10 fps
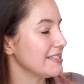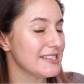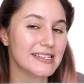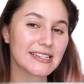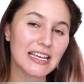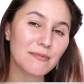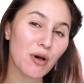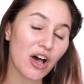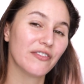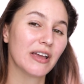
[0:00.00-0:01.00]
It's the
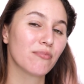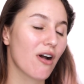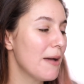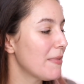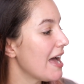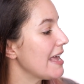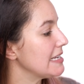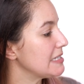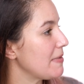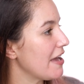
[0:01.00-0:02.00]
Skinperfect Primer
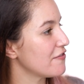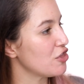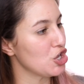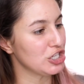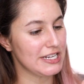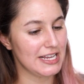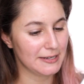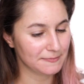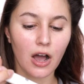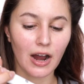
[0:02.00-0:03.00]
SPF 30.